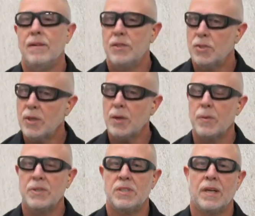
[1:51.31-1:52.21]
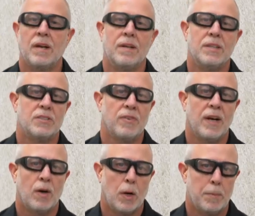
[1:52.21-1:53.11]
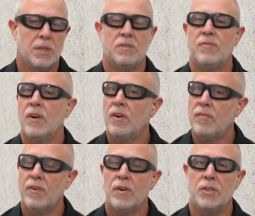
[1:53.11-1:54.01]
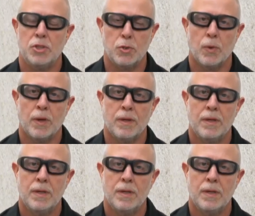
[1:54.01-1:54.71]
The trigger reset on this firearm is very, very short,